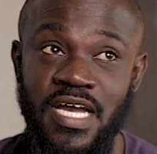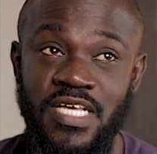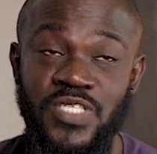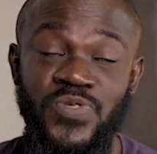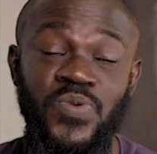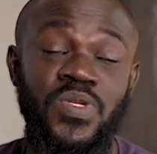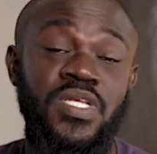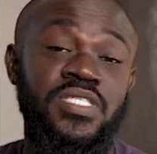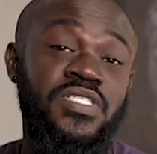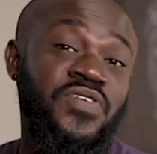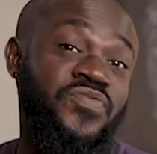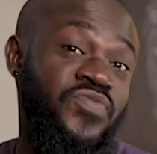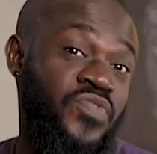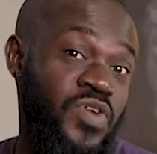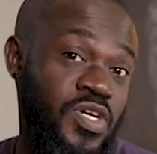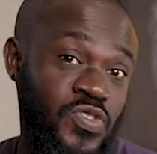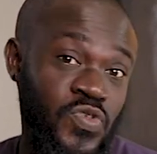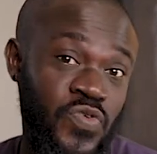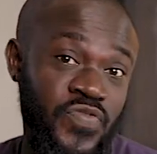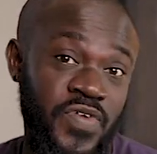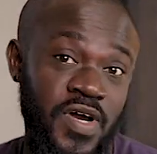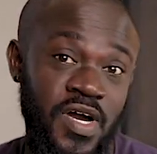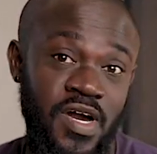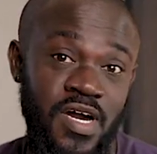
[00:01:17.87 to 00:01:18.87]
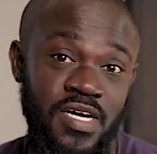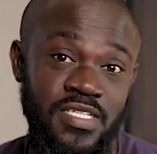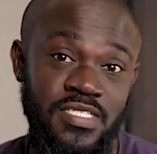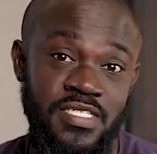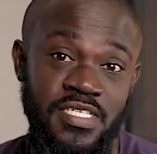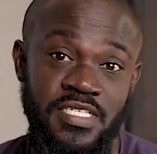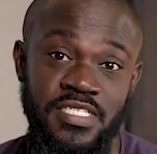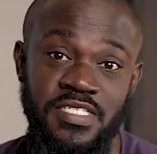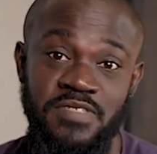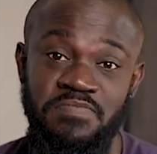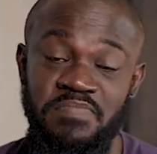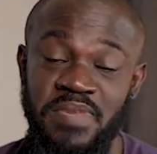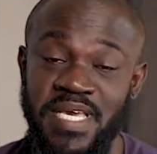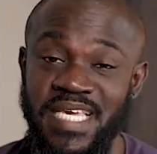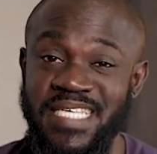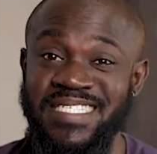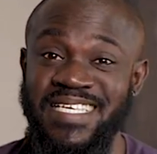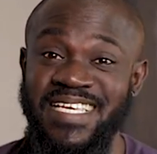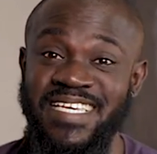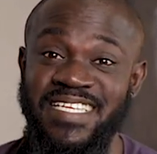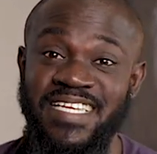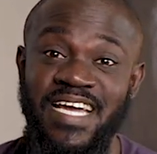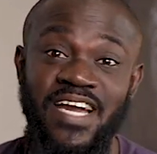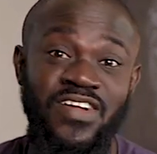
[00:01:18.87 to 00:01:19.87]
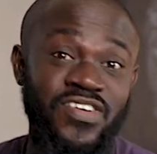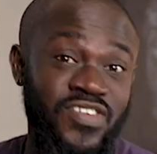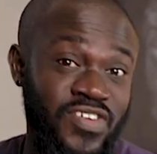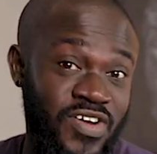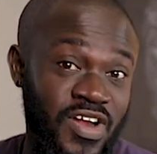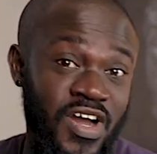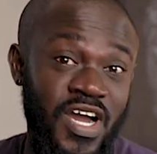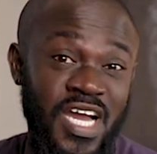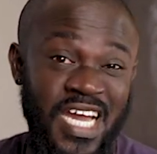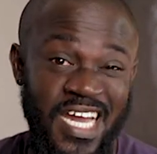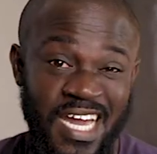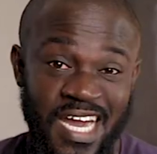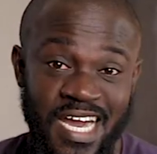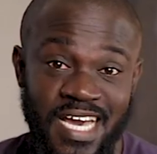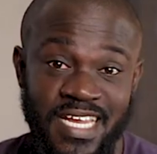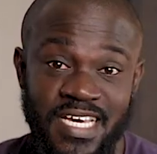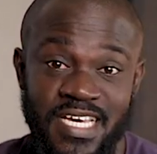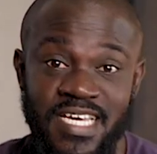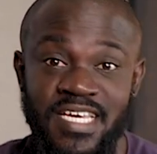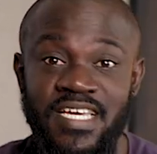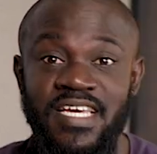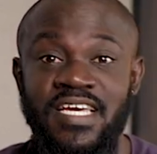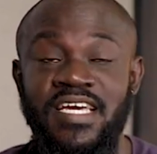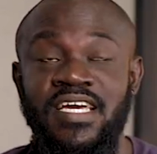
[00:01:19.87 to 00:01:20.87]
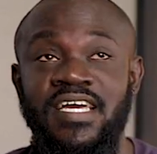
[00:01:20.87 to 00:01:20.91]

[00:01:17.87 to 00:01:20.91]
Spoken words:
as well as a voiceover artist based in Accra, Ghana.